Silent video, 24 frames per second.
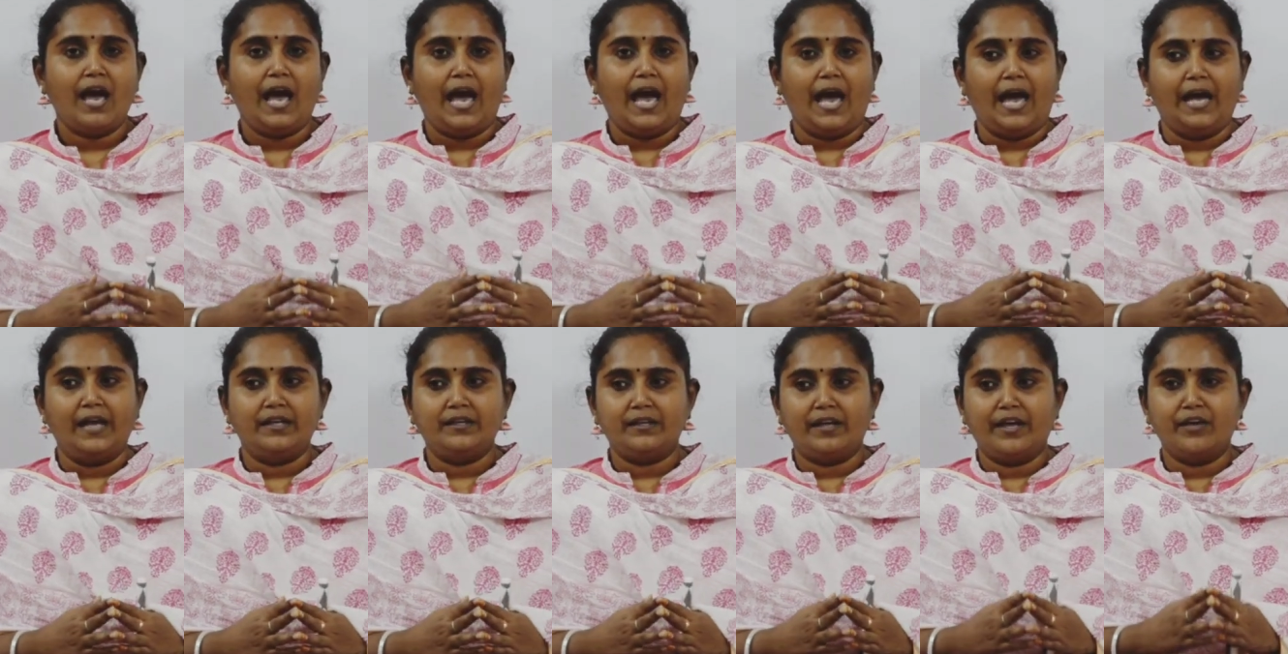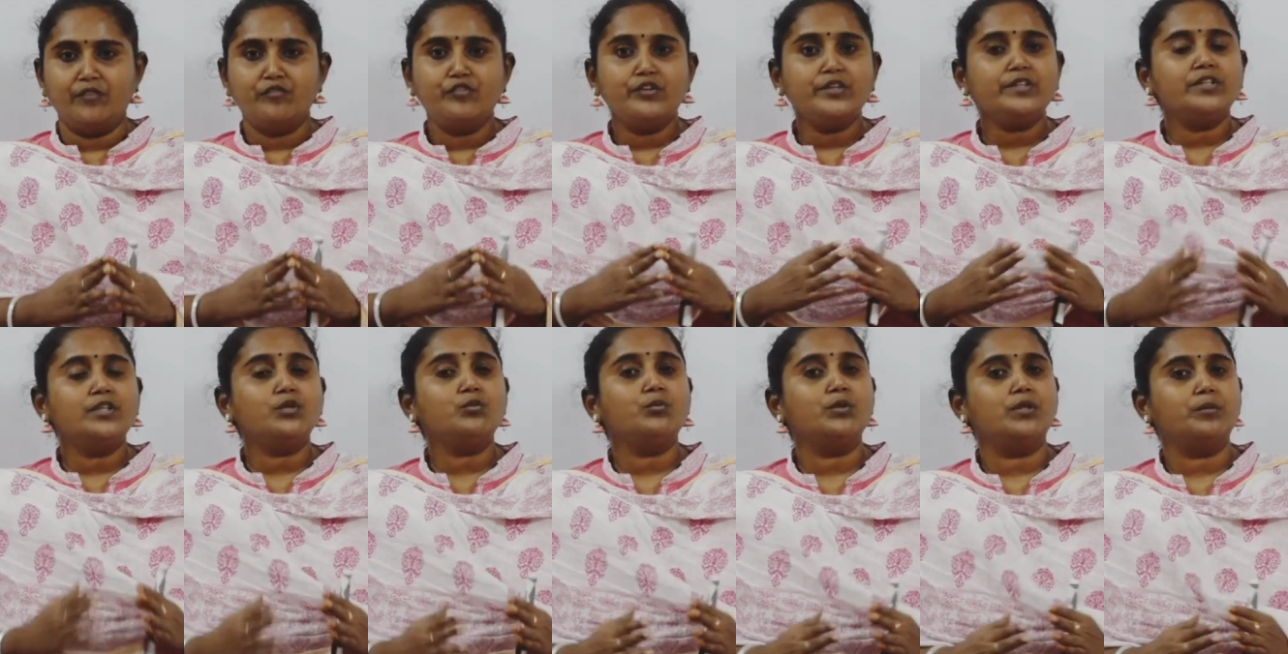and
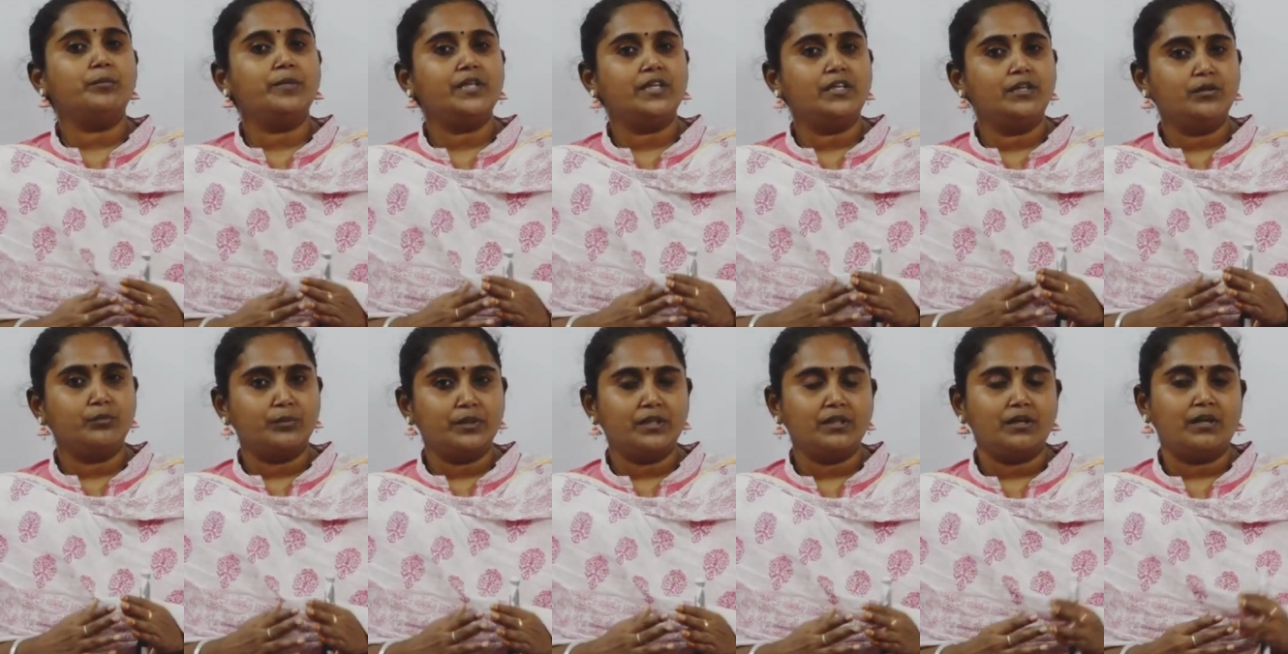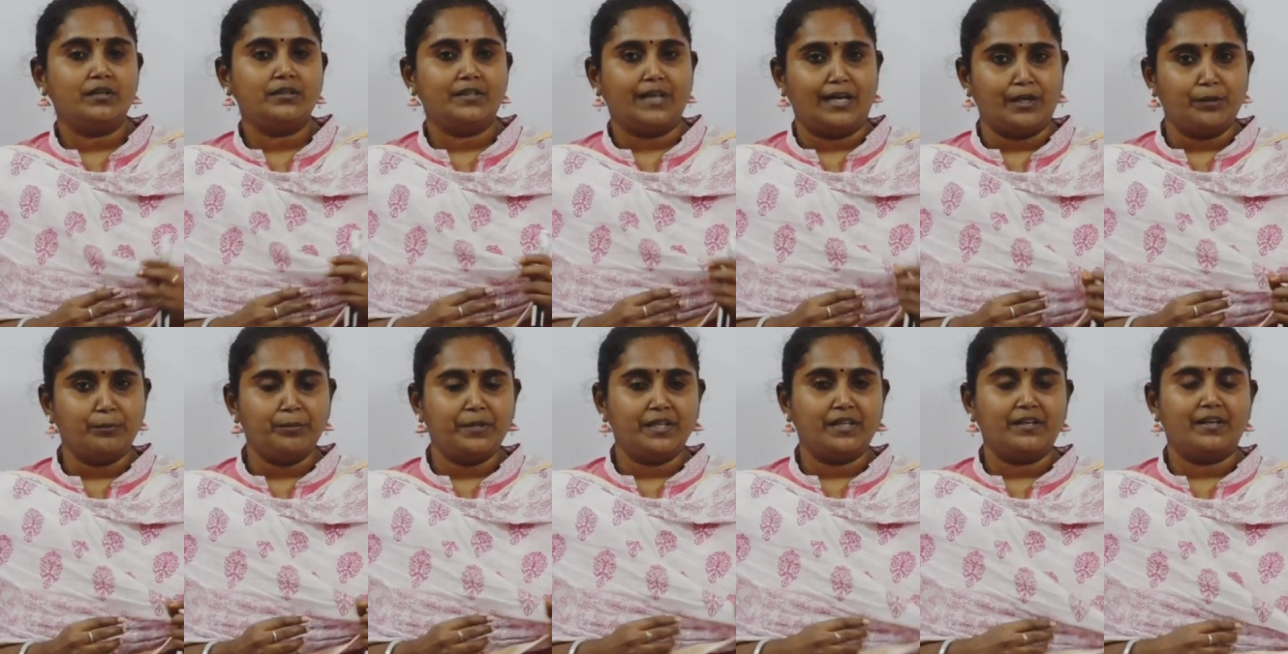everything will be given a
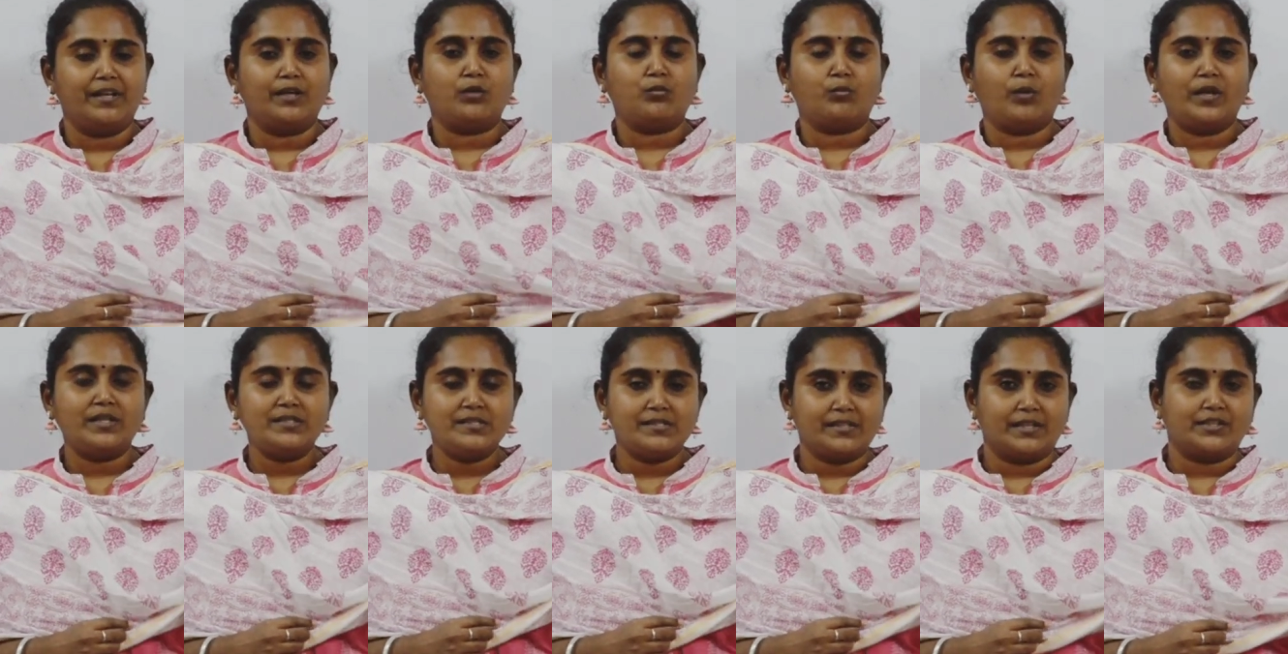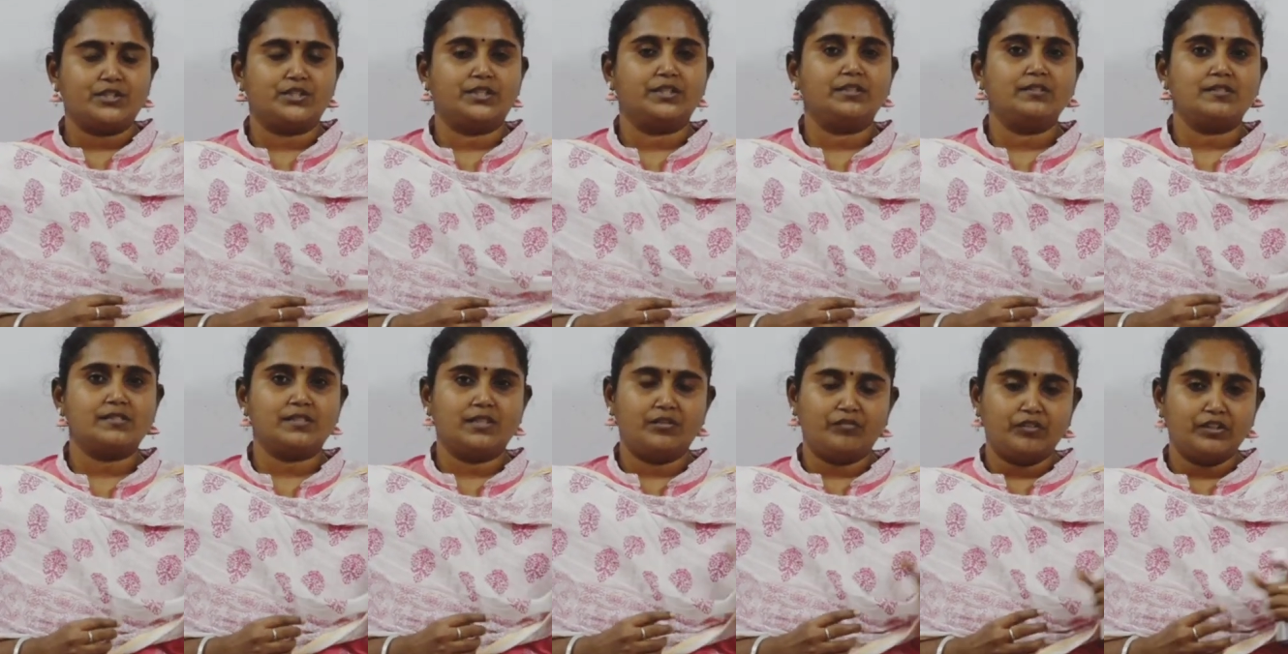time period, like one section
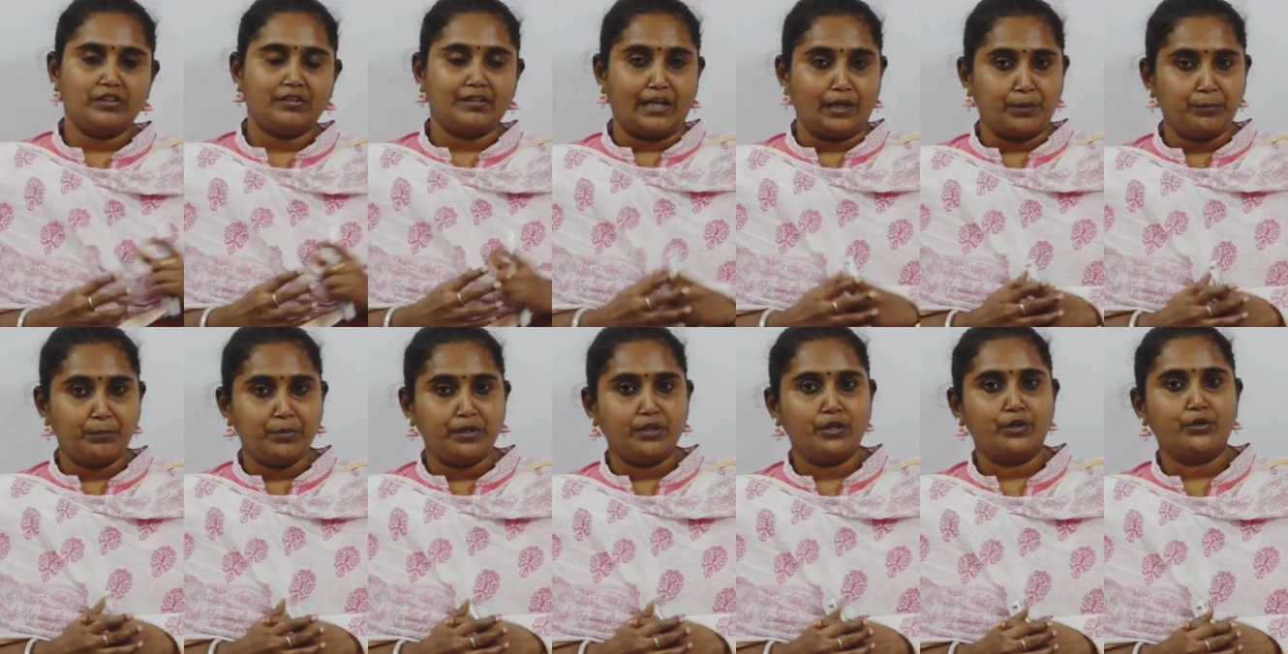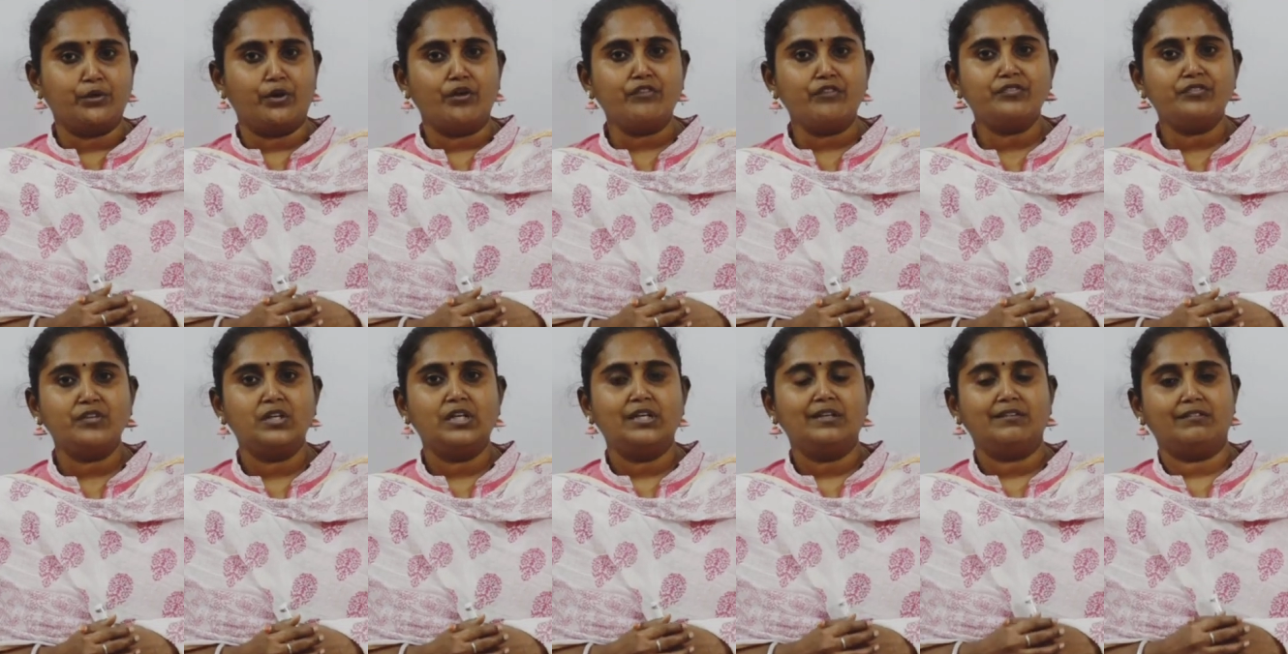is given a time period
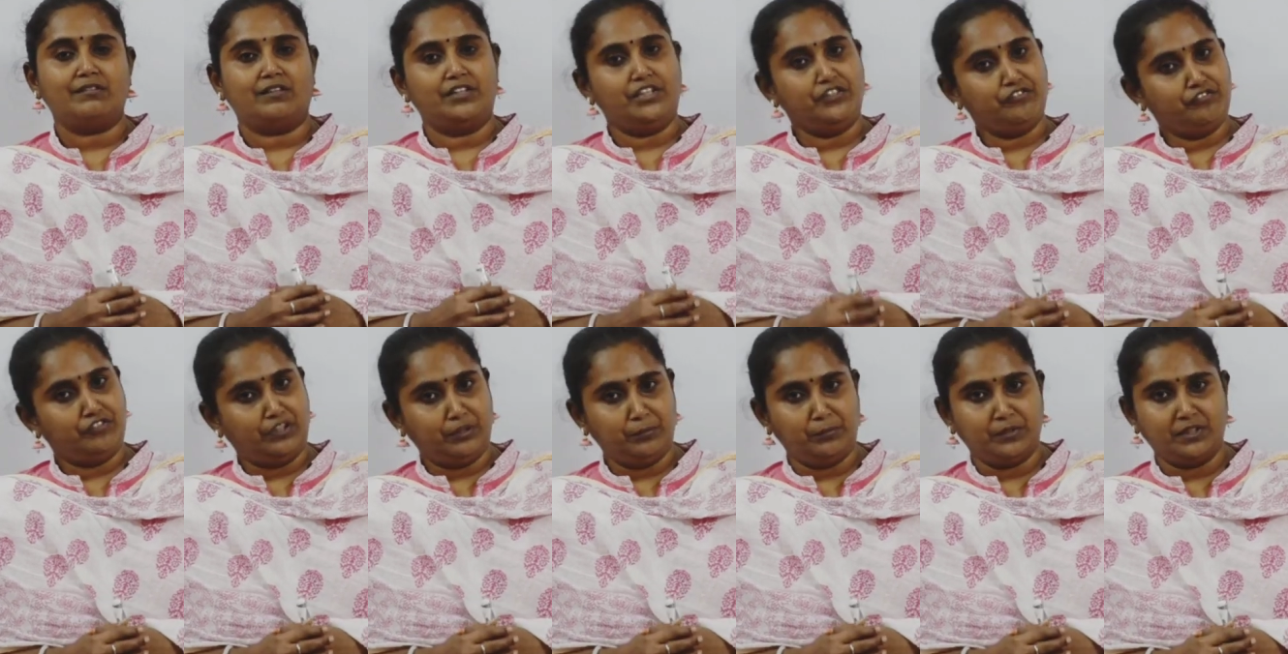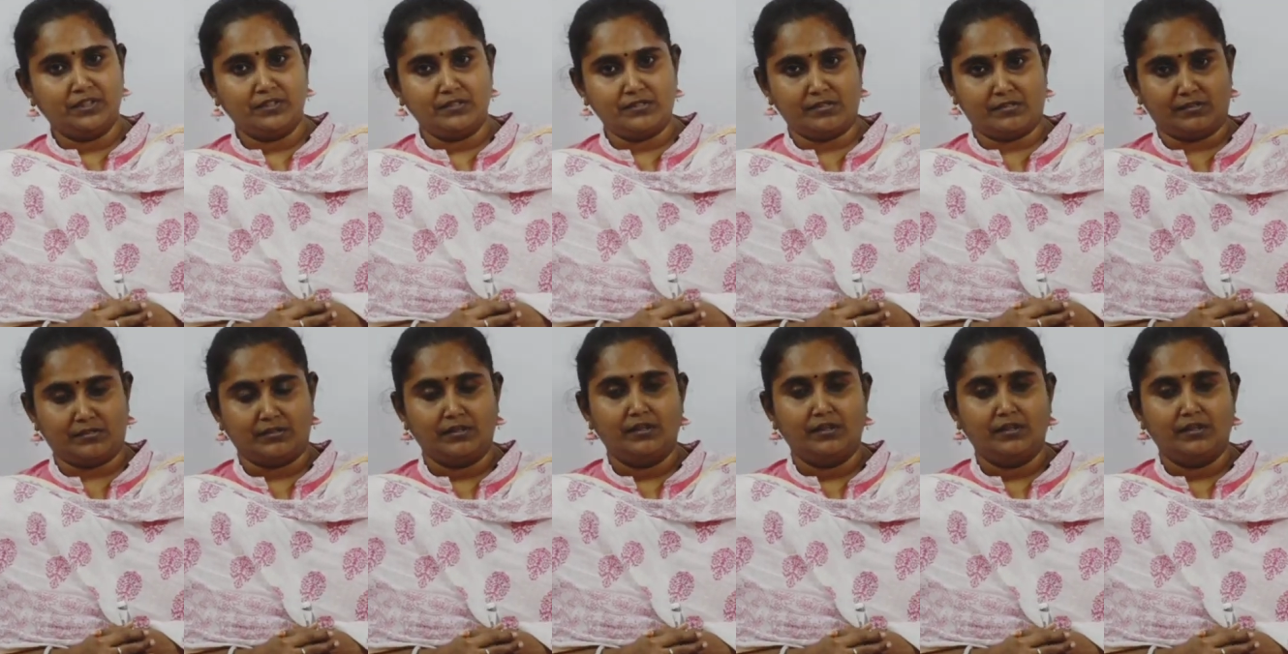of 35 minutes.